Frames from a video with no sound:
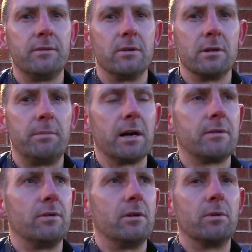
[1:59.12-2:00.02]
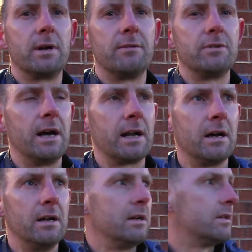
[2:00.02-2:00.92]
thought the back four won every
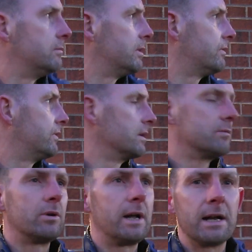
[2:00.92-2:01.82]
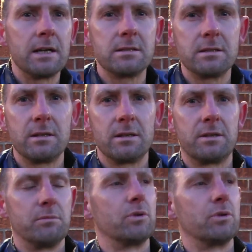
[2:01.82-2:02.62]
header, the midfield won headers, they